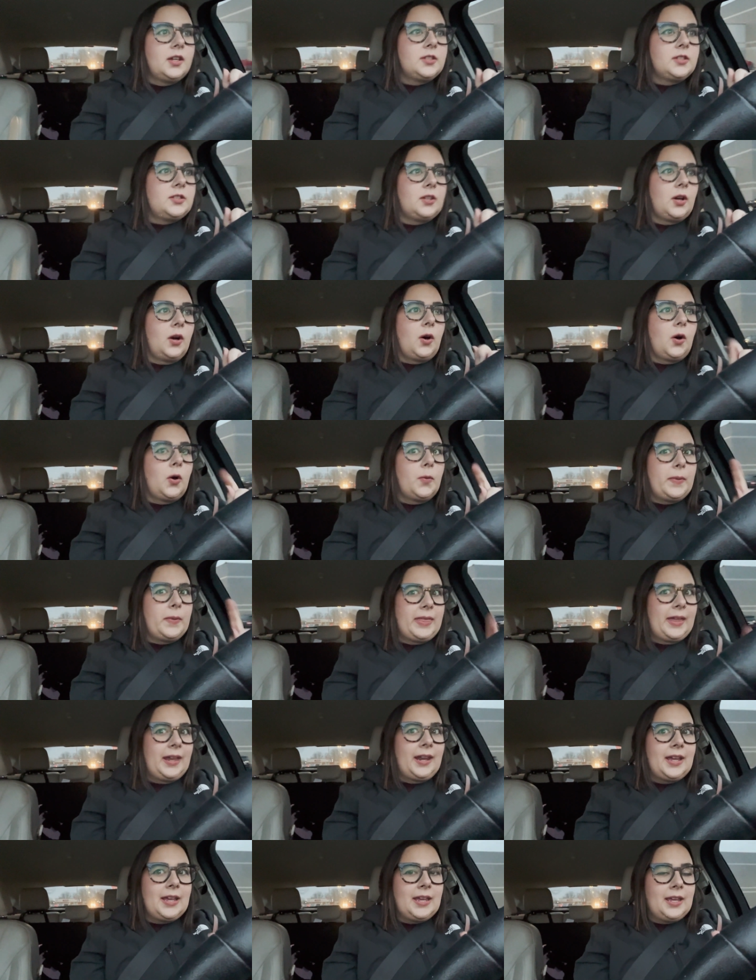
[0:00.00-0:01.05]
So, but
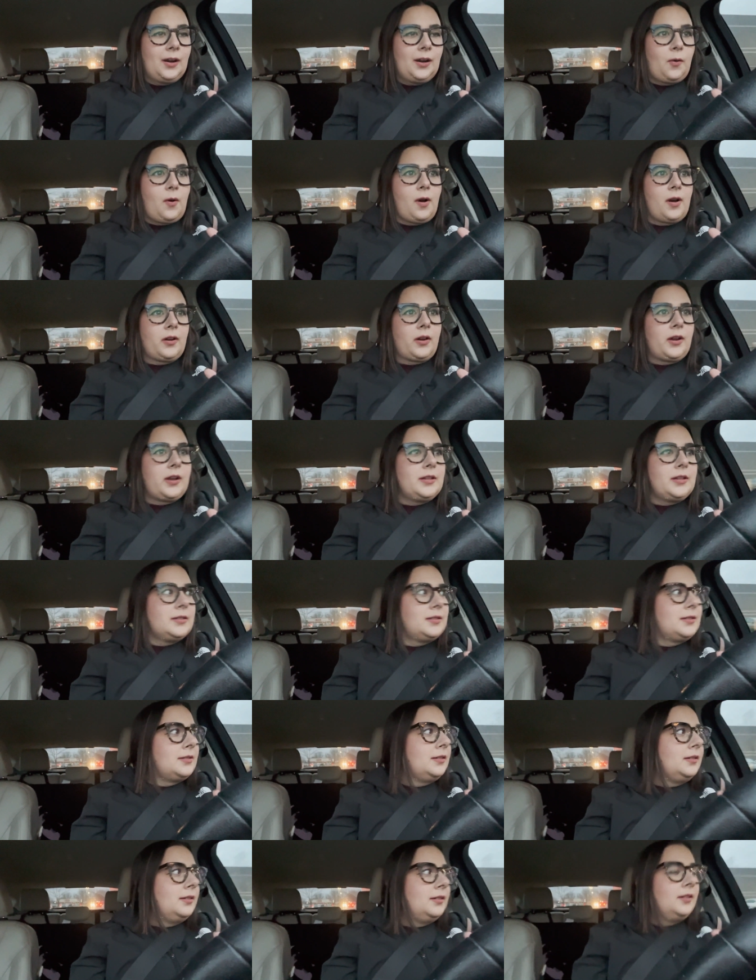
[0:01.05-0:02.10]
that I can get at
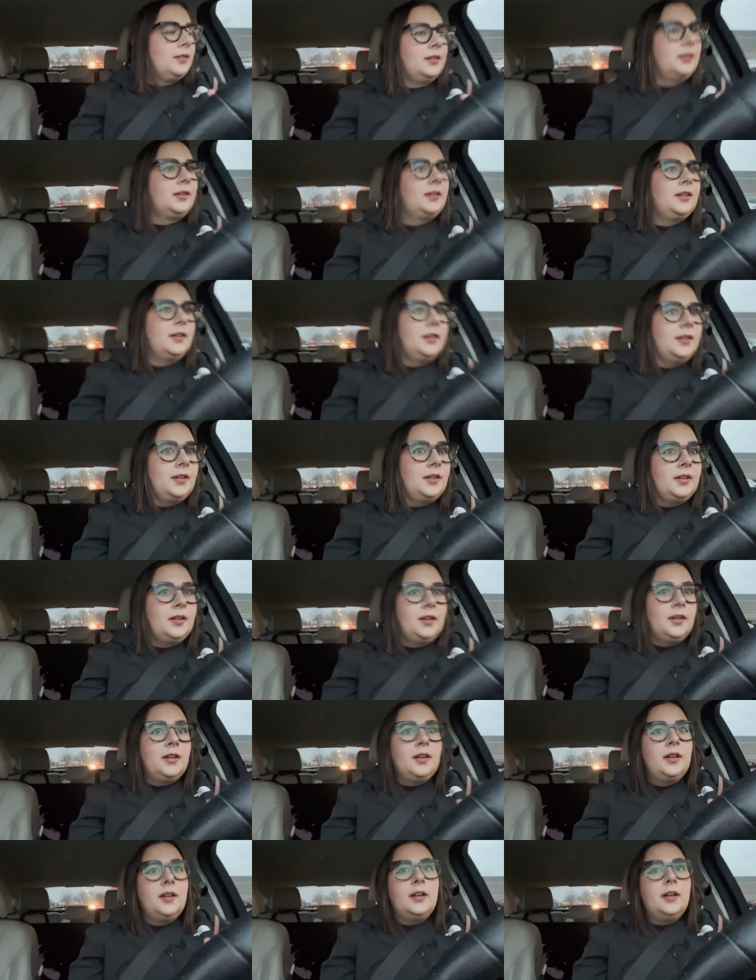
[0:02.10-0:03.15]
Walgreens.
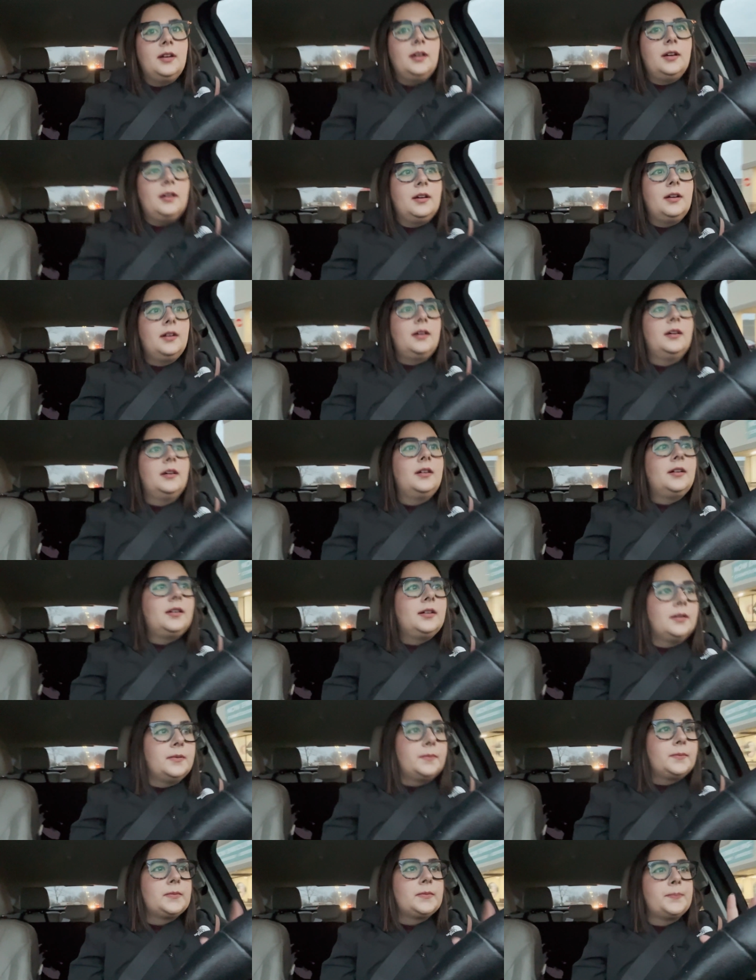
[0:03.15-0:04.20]

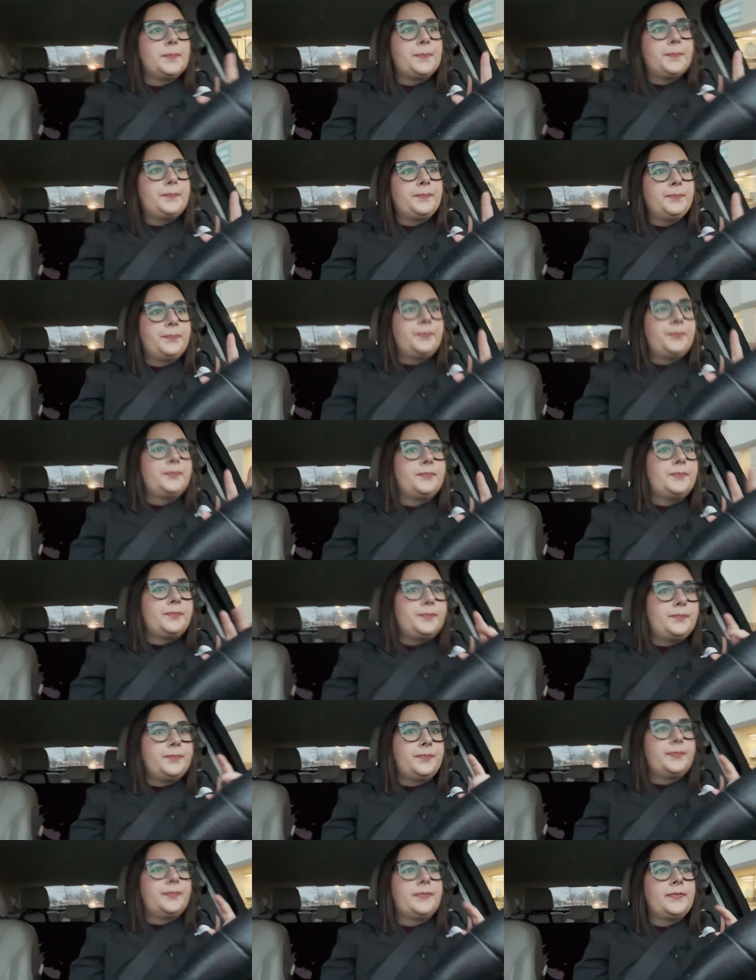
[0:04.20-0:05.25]
Um,
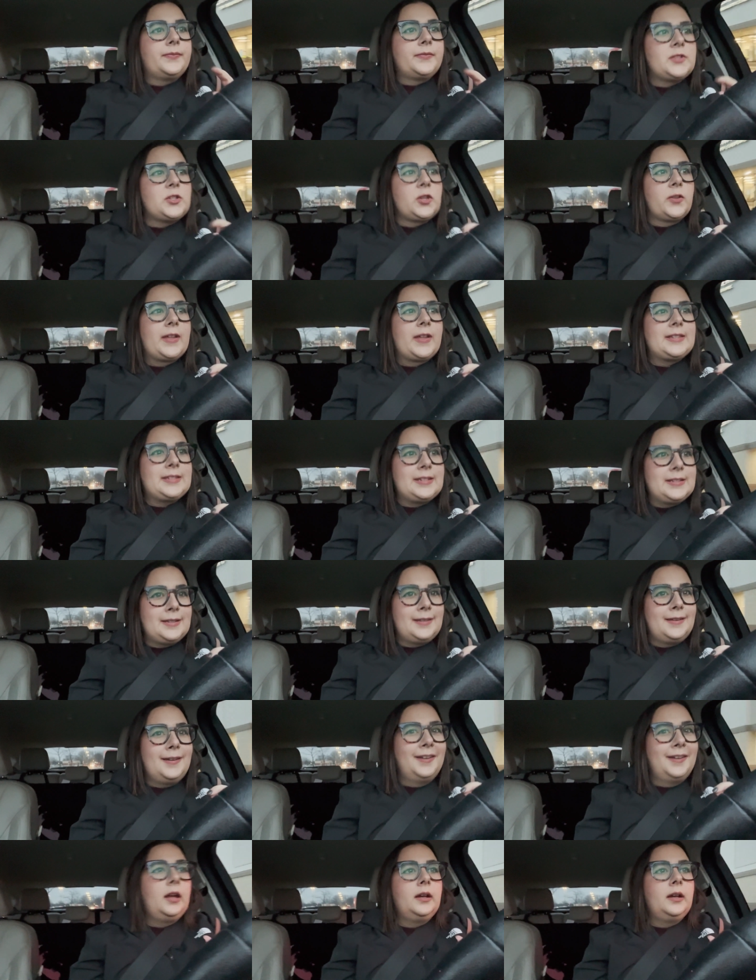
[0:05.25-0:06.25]
so that's easy.